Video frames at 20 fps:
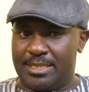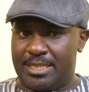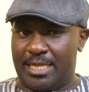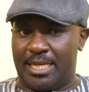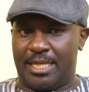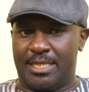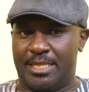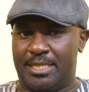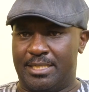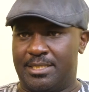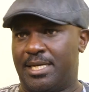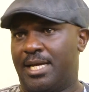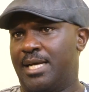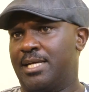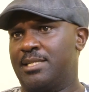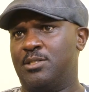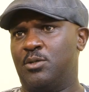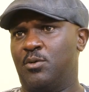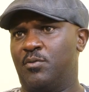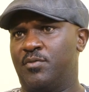tell her the
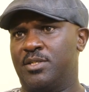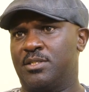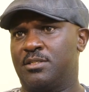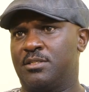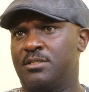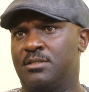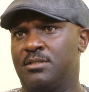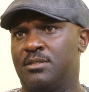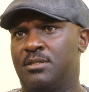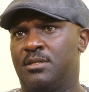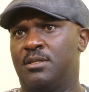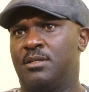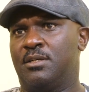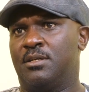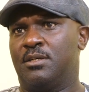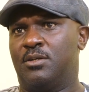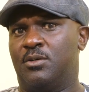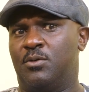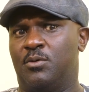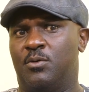entirety of it,
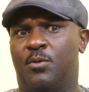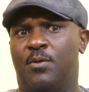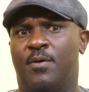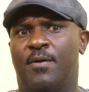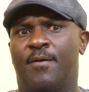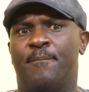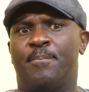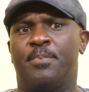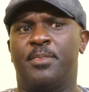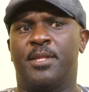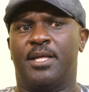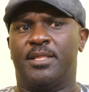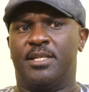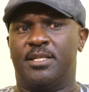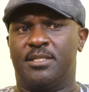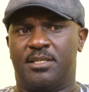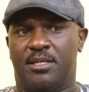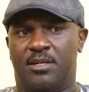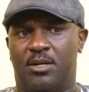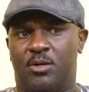you know, and
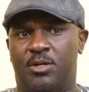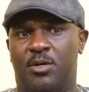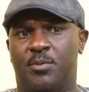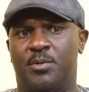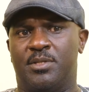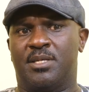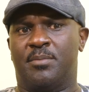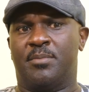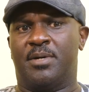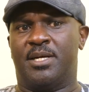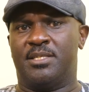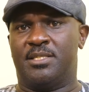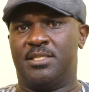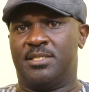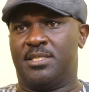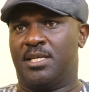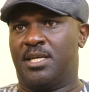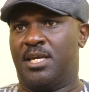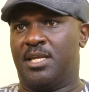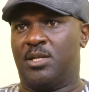then surround her with some
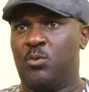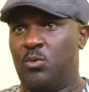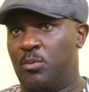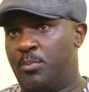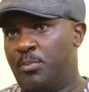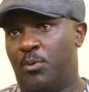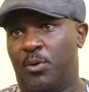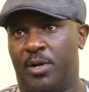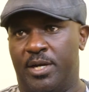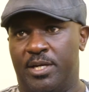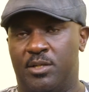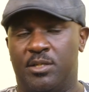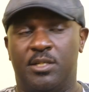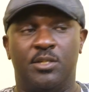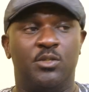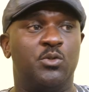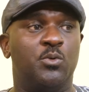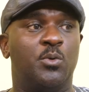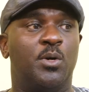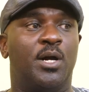aunties again who would pour it
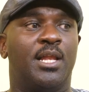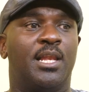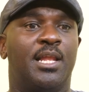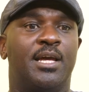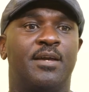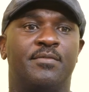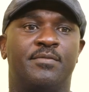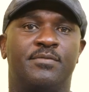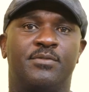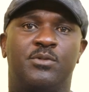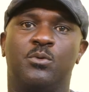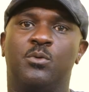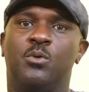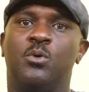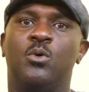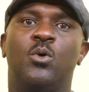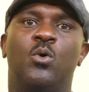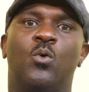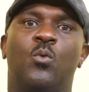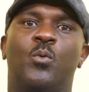into her life. So
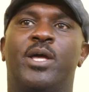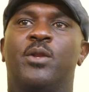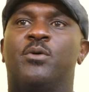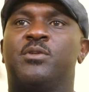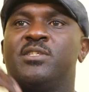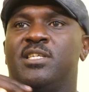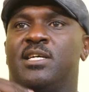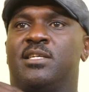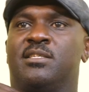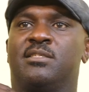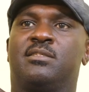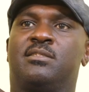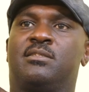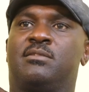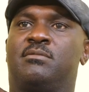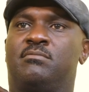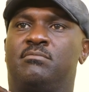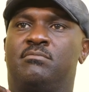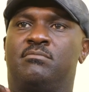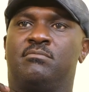we are not
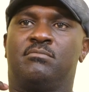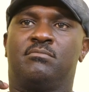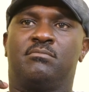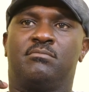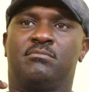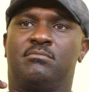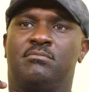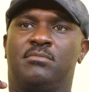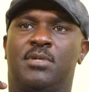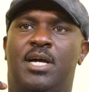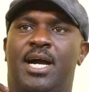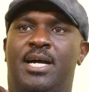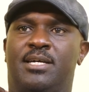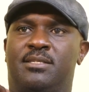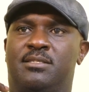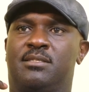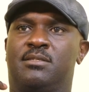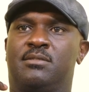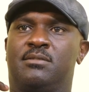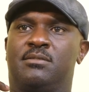just
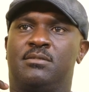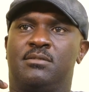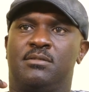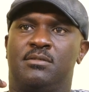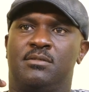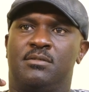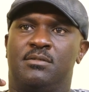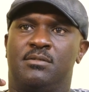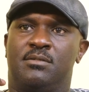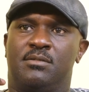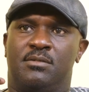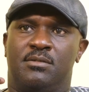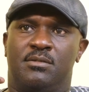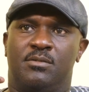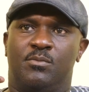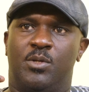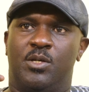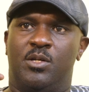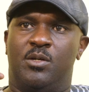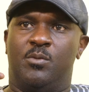us.
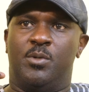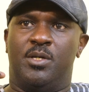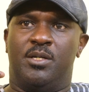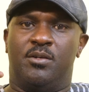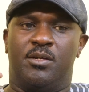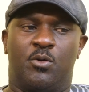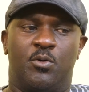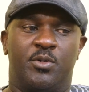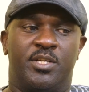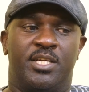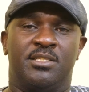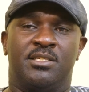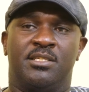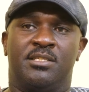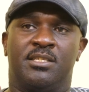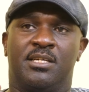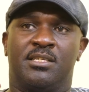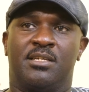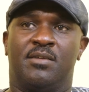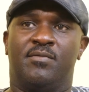We recognize it
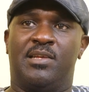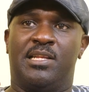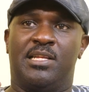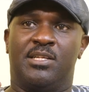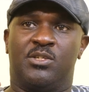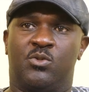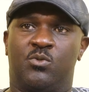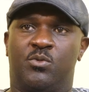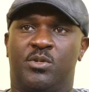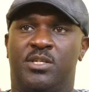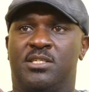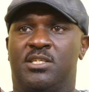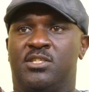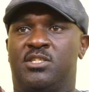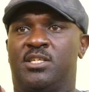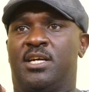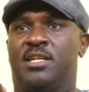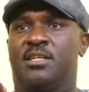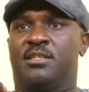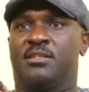takes a village to raise a
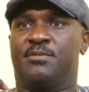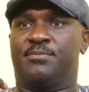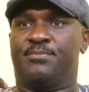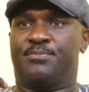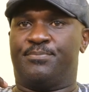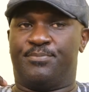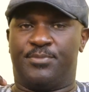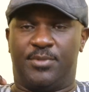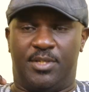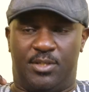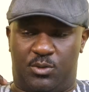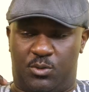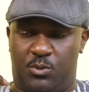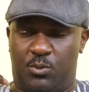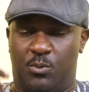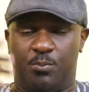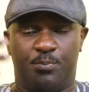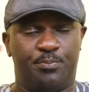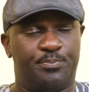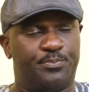child. And
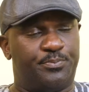so